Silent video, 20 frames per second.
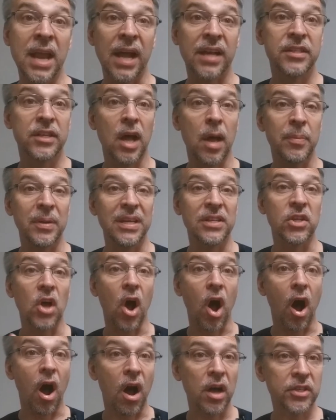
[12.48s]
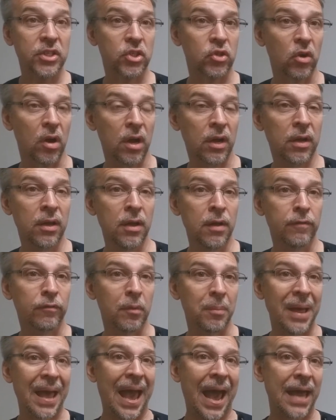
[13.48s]
Next up is
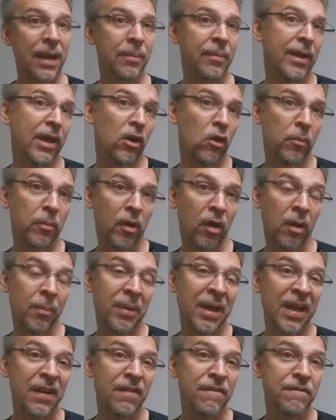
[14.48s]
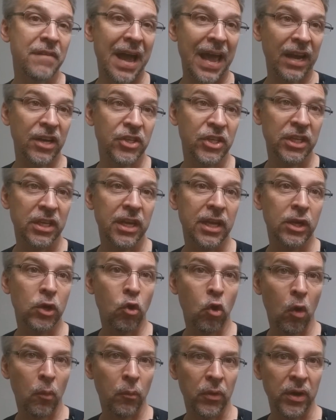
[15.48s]
Awestruck from Adam Elbaum and Vanishing
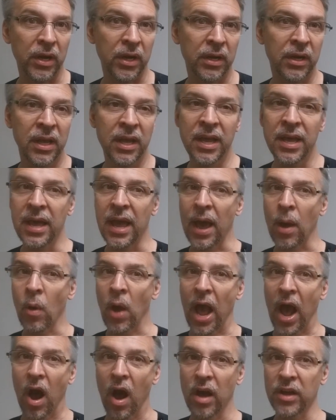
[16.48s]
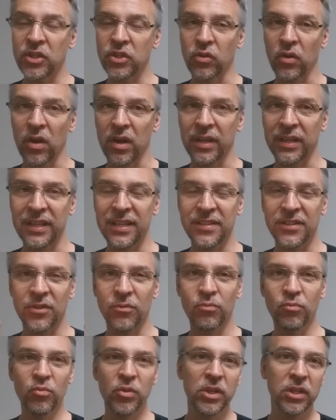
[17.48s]
Incorporated. Awestruck is
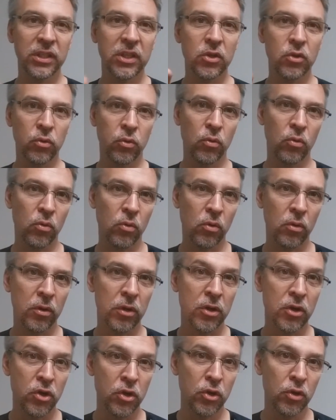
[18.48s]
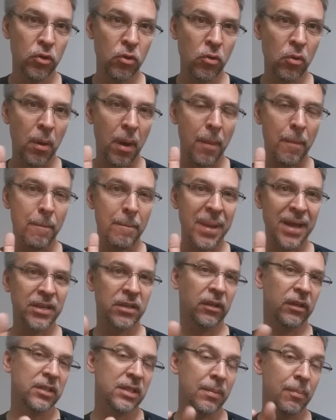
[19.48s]
a really cool new
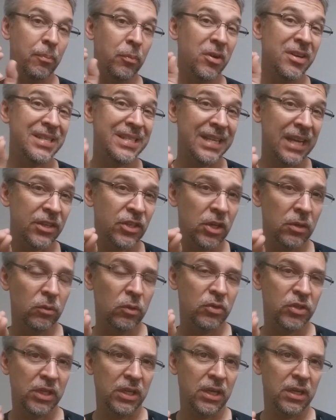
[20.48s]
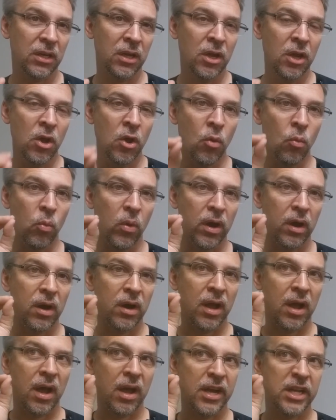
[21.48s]
mentalism prediction routine
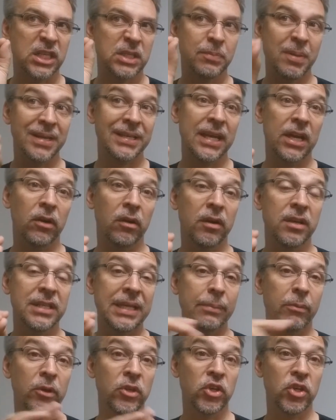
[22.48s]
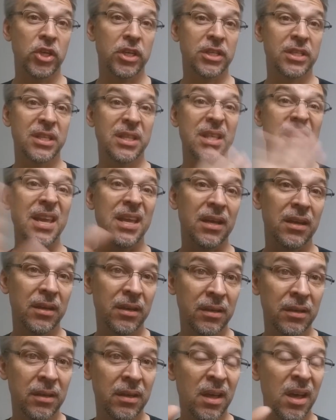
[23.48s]
where a spectator is able to just think,